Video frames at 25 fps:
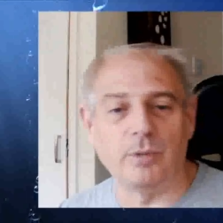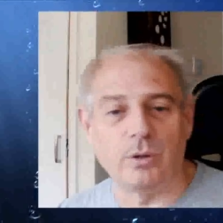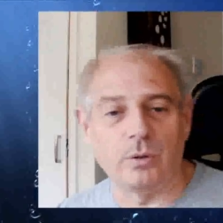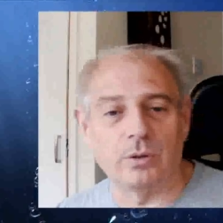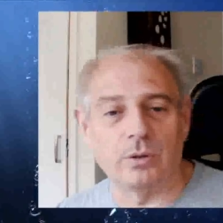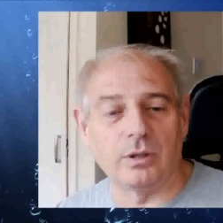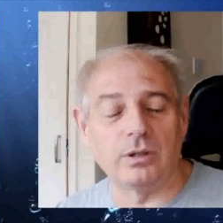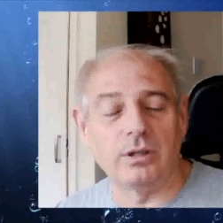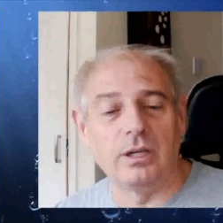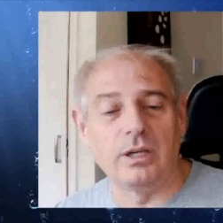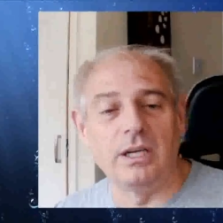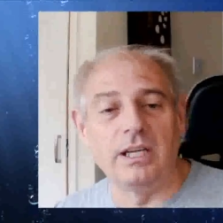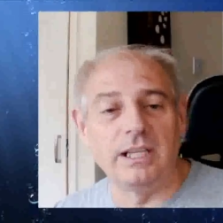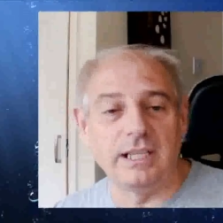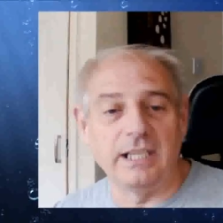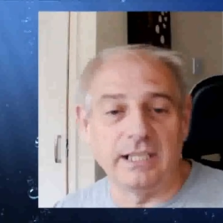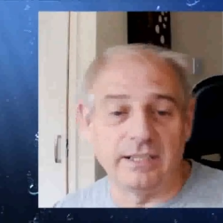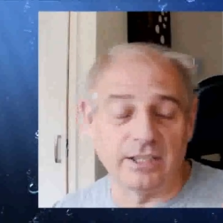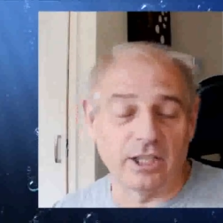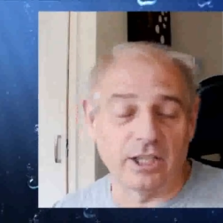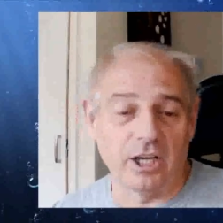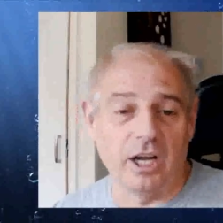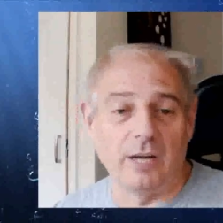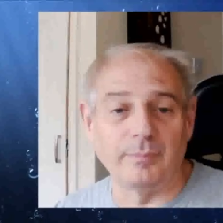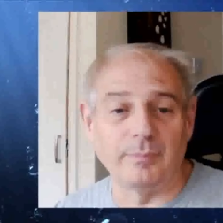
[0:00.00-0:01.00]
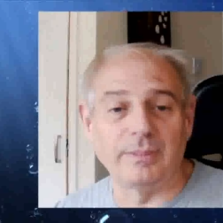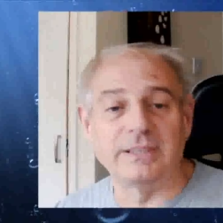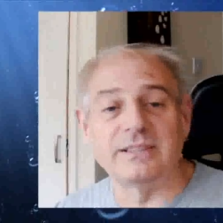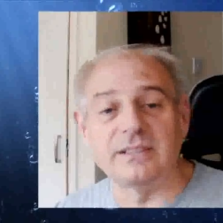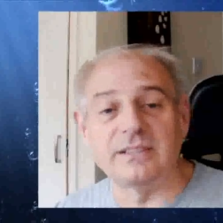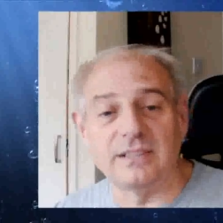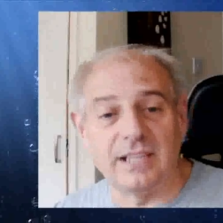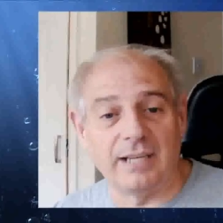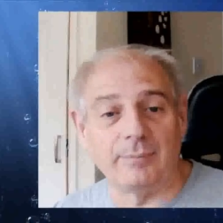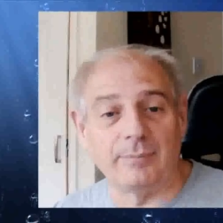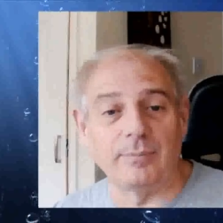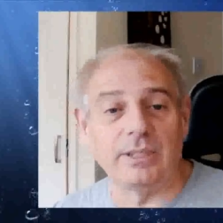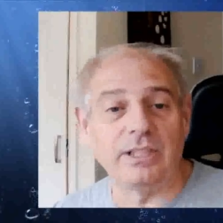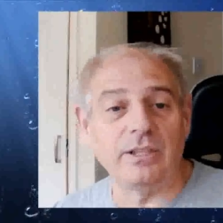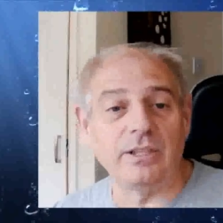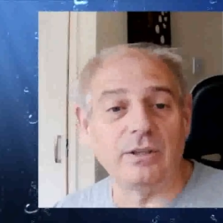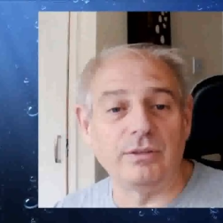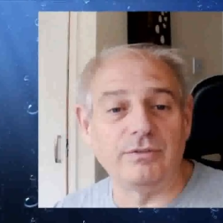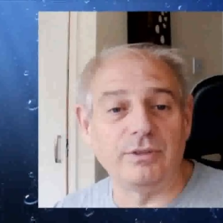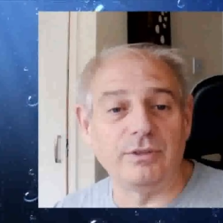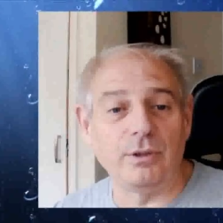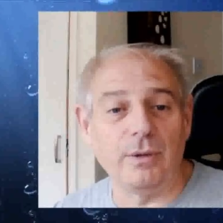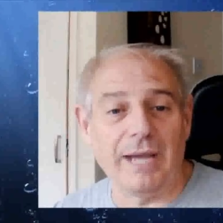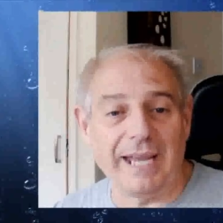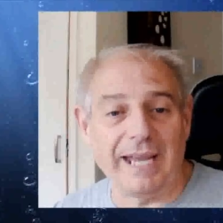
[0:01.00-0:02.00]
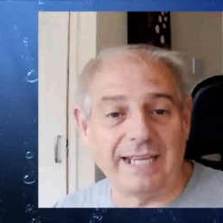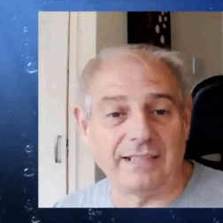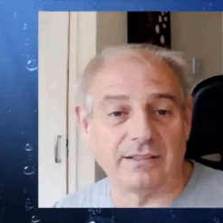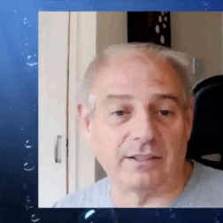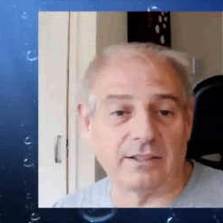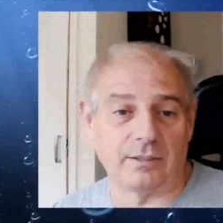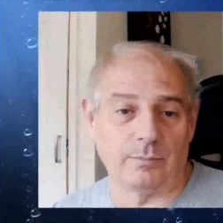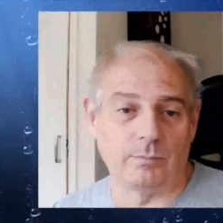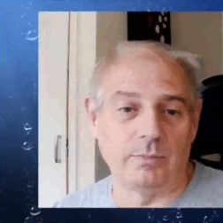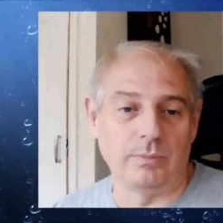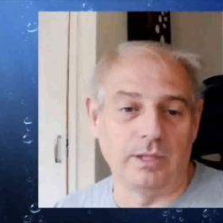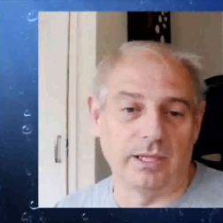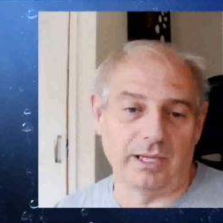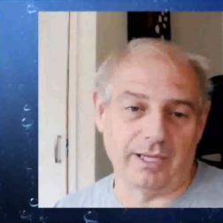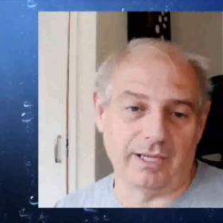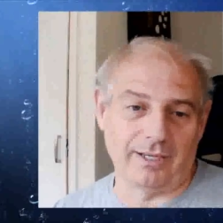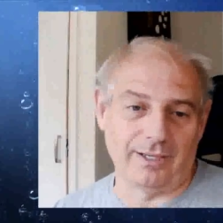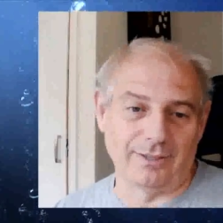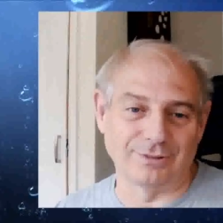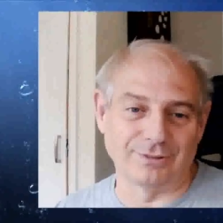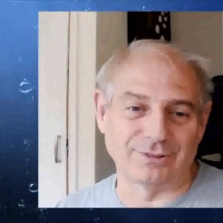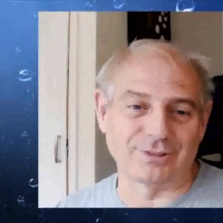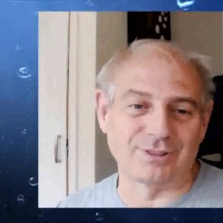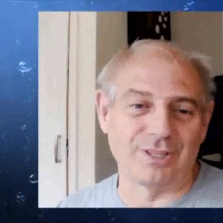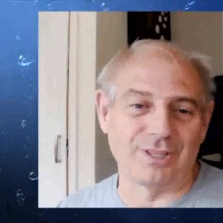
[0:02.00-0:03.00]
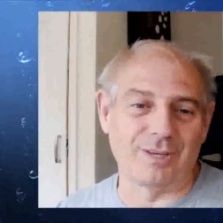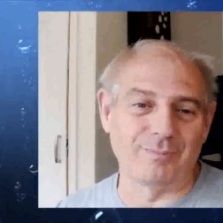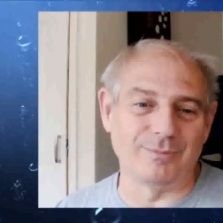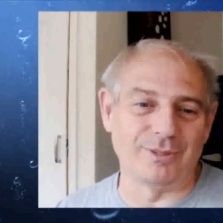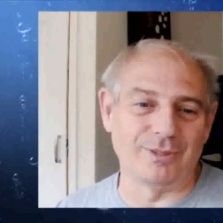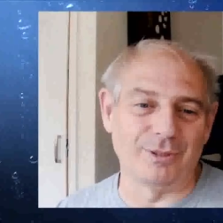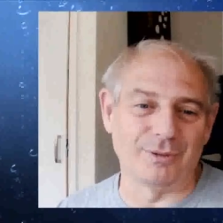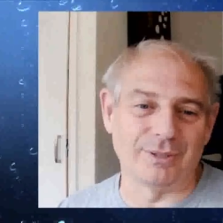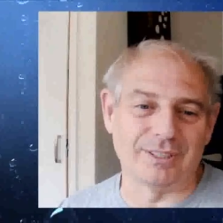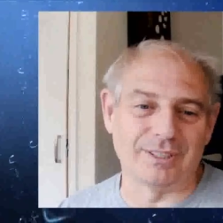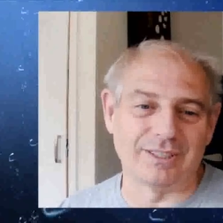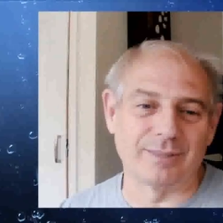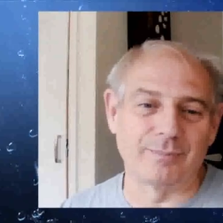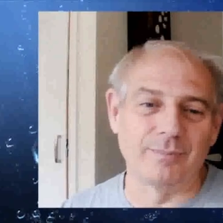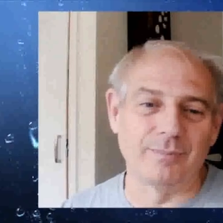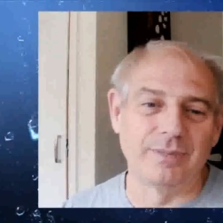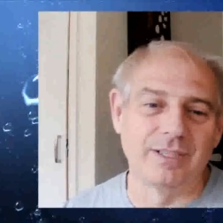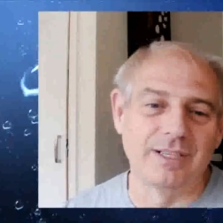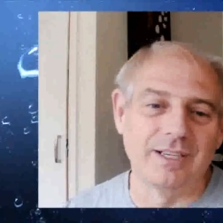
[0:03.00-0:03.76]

Or in the comments, let me know if you hate them, and I'll stop doing them.